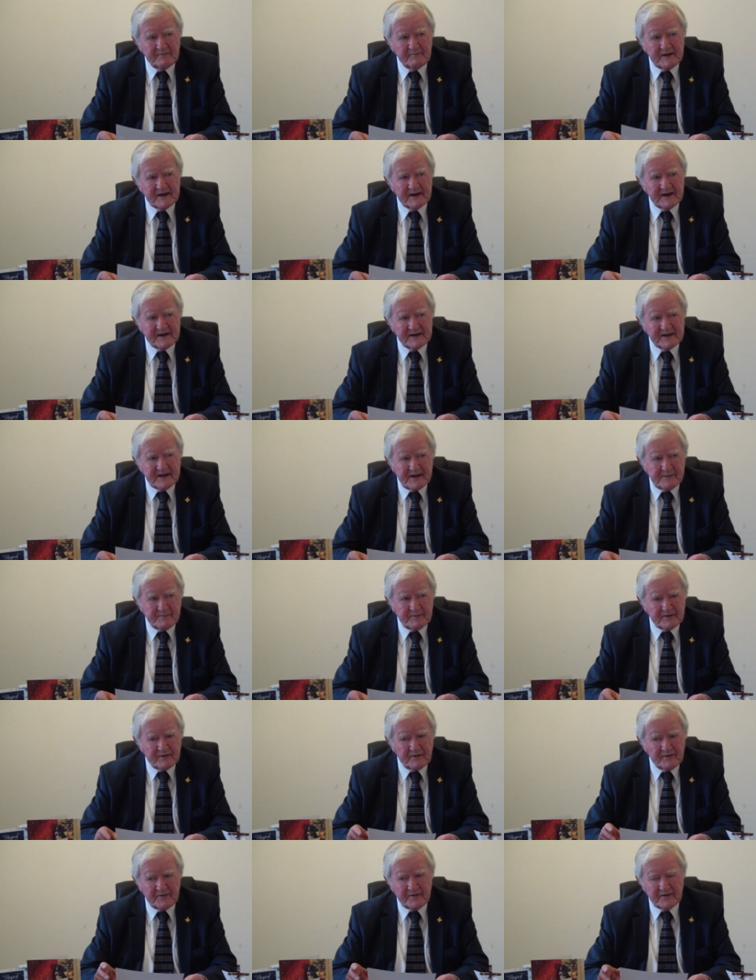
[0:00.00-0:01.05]
we can keep
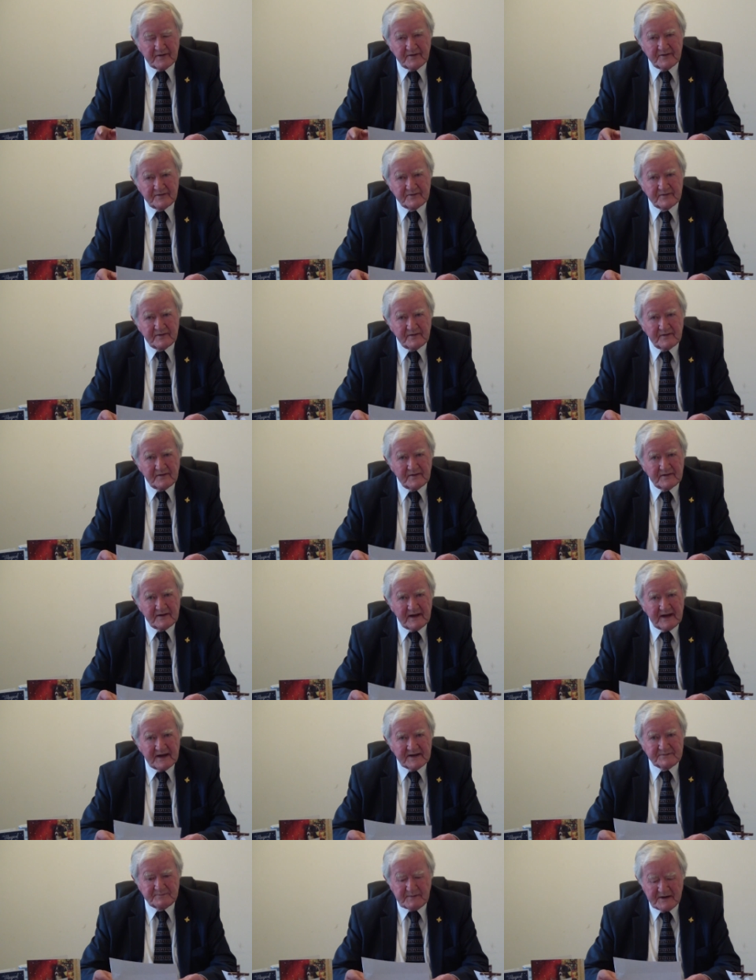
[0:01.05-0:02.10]
it under control
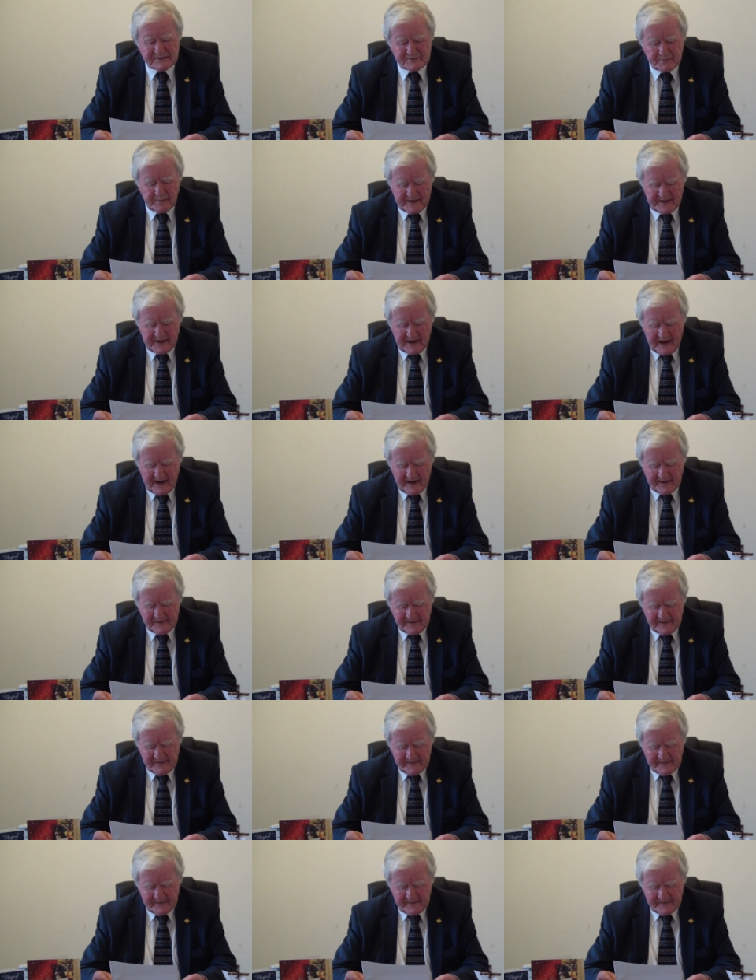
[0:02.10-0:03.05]
as best we can.